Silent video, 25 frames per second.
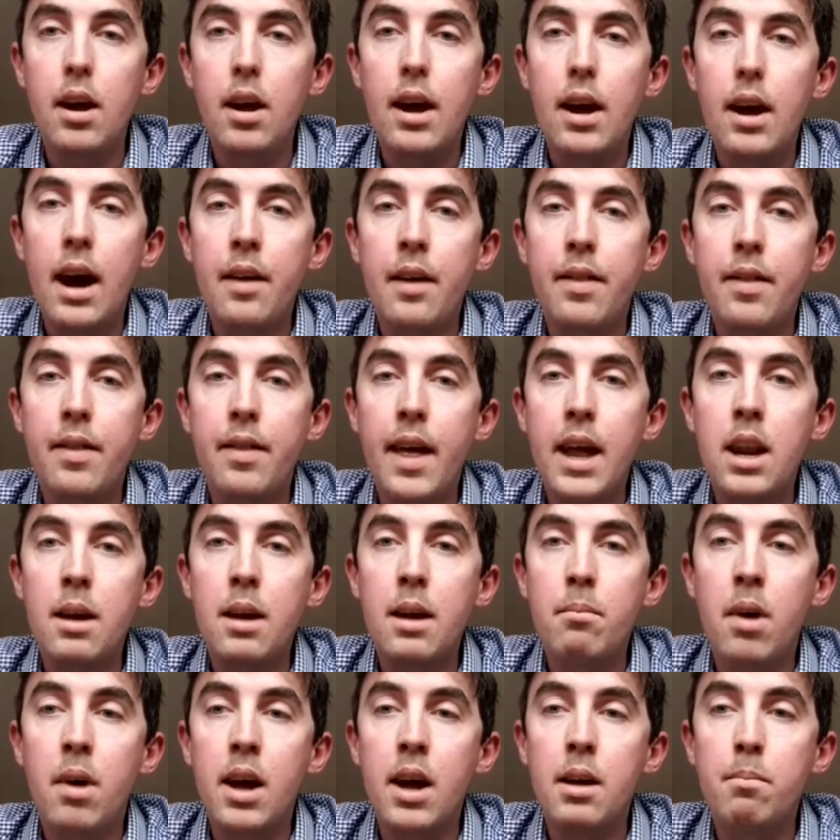and then it
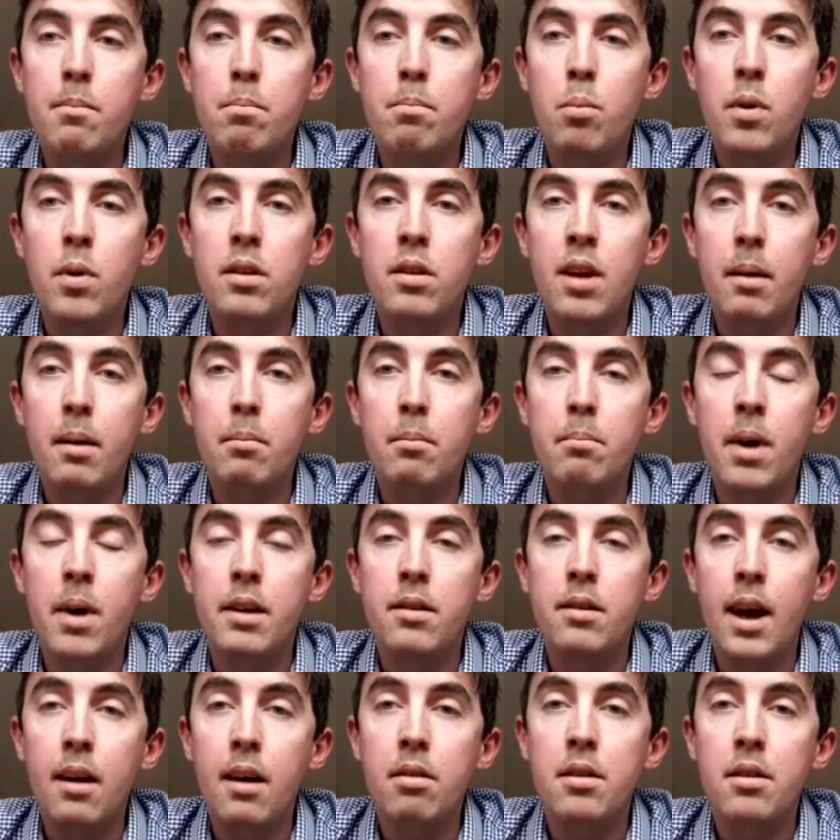might we might
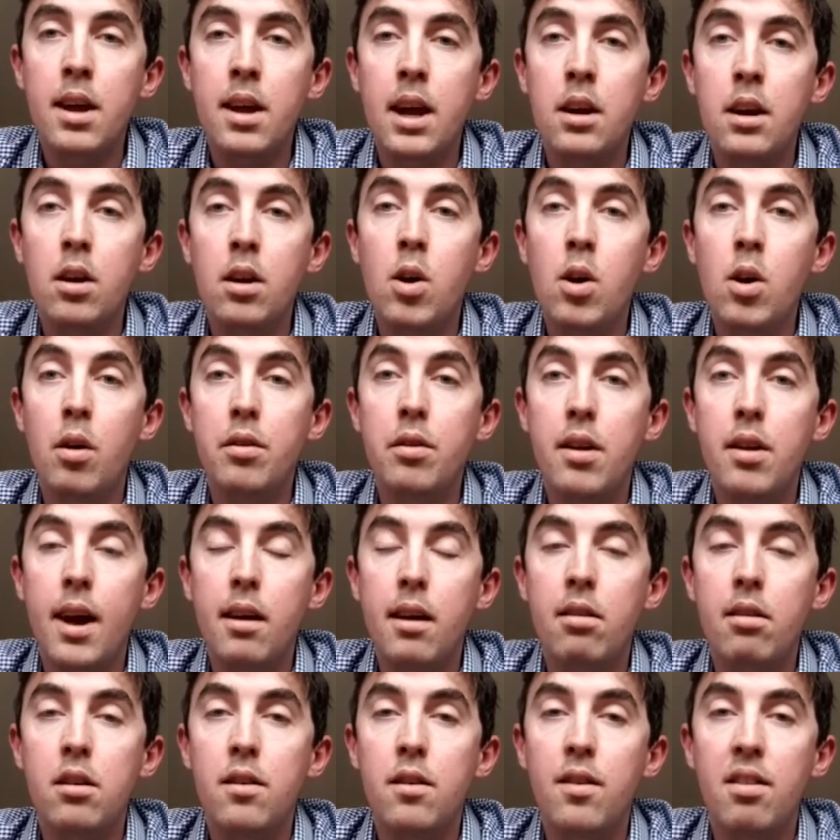test it in the
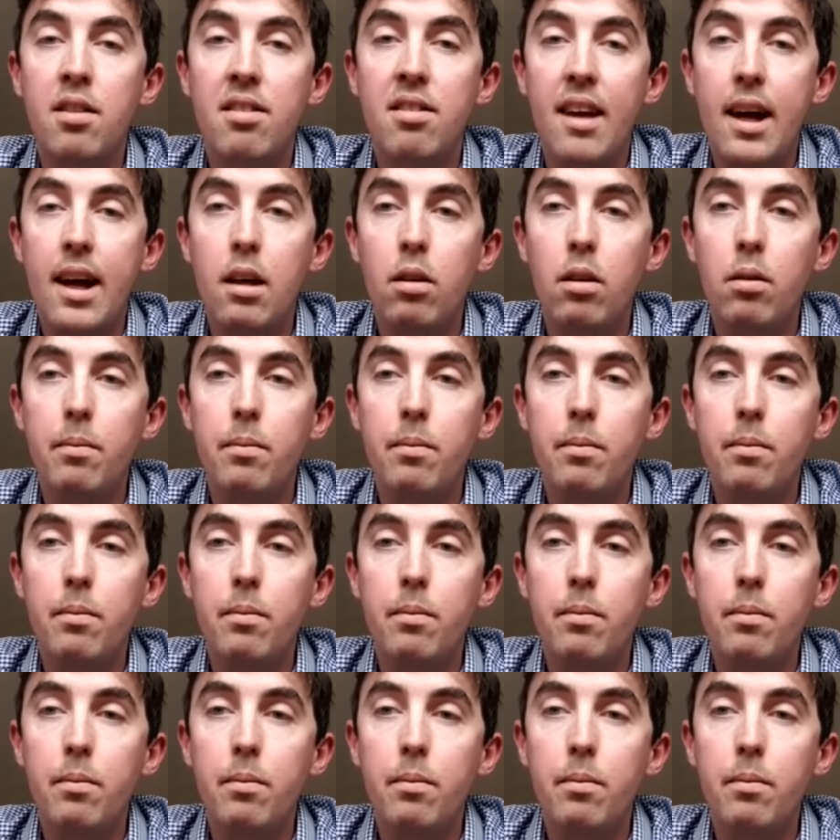context of a cell